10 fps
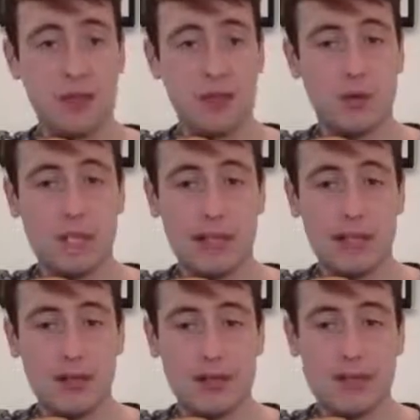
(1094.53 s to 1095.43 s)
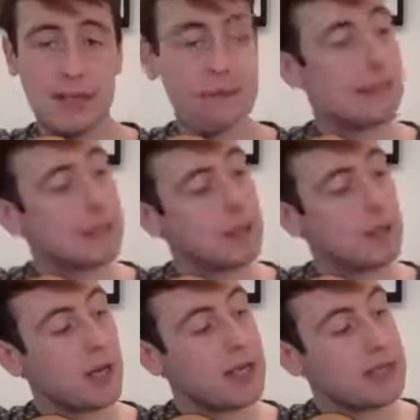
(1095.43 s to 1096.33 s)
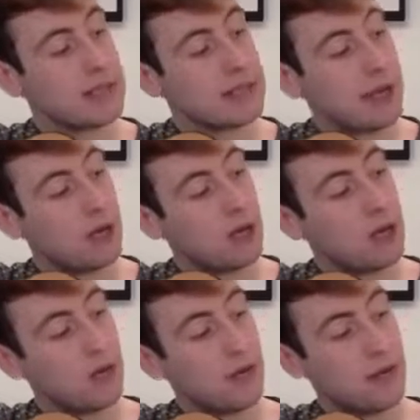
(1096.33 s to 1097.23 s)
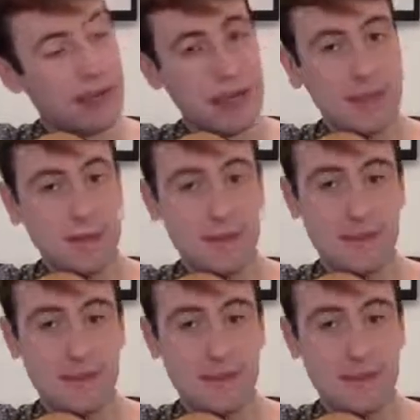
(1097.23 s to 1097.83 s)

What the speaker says: We're taking our 2nd finger, pressing it down on the